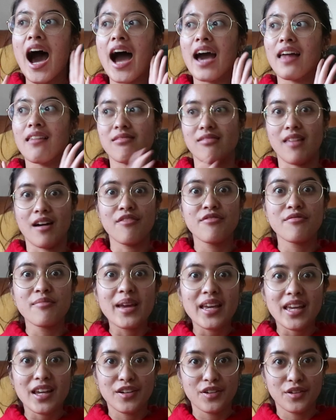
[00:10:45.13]
I love
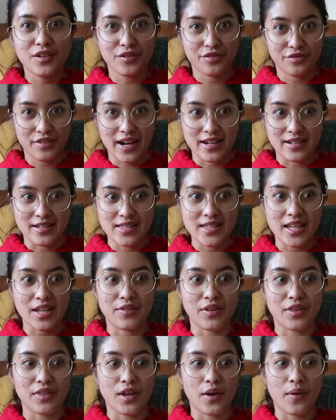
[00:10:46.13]
making new friends,
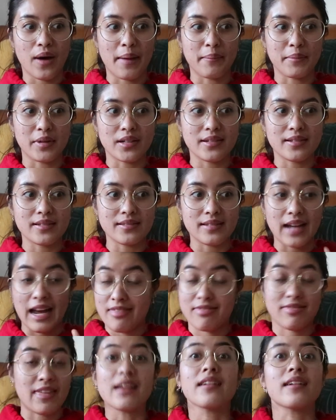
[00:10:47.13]
even though I
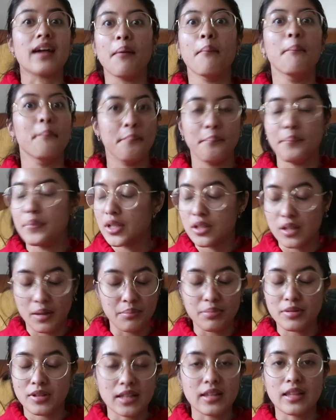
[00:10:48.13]
think I'm
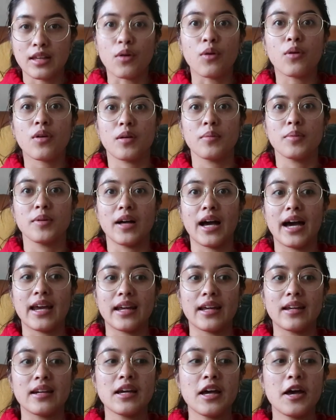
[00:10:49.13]
completely horrible at
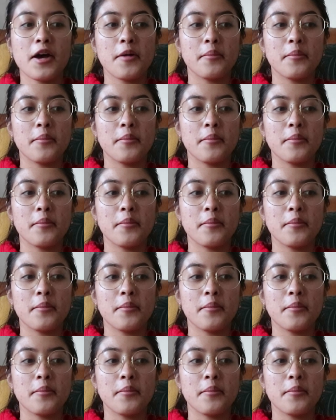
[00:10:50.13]
it,